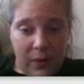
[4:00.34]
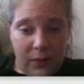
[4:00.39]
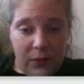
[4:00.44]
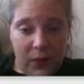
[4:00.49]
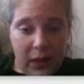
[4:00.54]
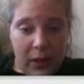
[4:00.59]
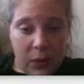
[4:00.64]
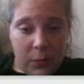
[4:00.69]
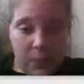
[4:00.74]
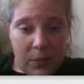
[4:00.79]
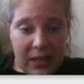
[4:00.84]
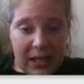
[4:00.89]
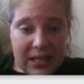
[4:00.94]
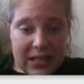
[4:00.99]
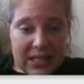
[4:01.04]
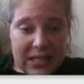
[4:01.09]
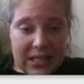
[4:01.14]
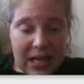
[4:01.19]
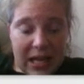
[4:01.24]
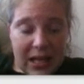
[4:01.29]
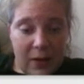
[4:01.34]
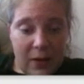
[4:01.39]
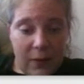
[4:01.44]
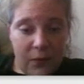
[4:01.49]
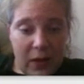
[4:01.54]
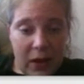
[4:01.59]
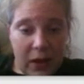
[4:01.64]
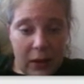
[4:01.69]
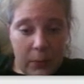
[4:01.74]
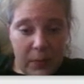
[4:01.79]
the Philippines, and the
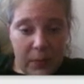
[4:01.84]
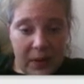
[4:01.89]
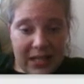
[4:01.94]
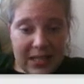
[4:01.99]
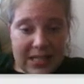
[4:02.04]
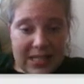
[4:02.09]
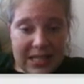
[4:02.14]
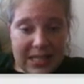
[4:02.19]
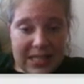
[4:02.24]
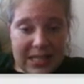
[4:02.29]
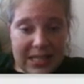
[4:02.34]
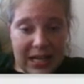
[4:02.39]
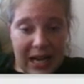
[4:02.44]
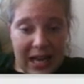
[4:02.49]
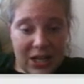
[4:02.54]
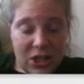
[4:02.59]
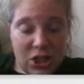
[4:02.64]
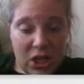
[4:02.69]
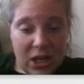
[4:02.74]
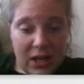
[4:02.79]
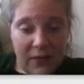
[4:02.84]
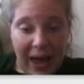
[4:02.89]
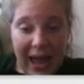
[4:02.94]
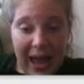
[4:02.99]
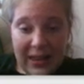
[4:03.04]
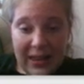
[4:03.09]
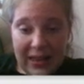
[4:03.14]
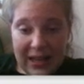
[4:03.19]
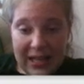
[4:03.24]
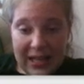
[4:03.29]
Philippines is a nation of
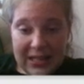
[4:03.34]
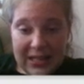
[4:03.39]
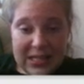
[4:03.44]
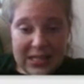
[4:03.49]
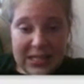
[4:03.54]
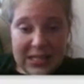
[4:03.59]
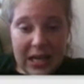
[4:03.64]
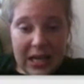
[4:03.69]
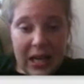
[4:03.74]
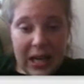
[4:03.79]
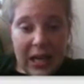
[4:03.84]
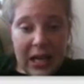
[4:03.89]
islands.